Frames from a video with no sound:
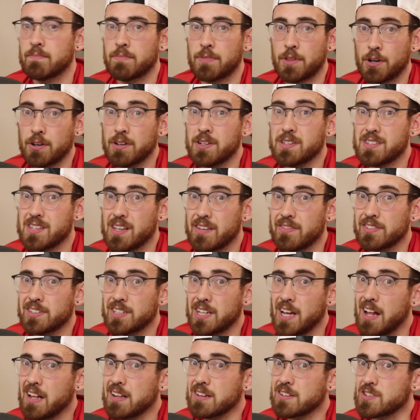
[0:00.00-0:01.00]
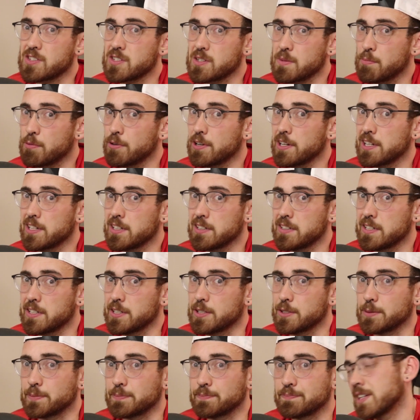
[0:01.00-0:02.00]
$37 is a pretty good
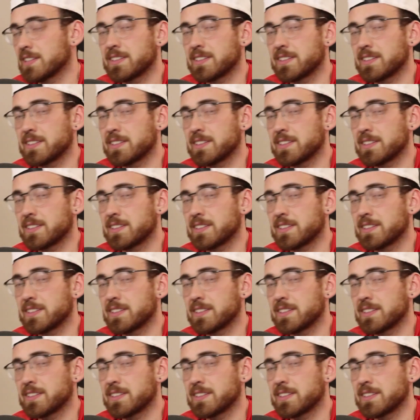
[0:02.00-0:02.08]
deal.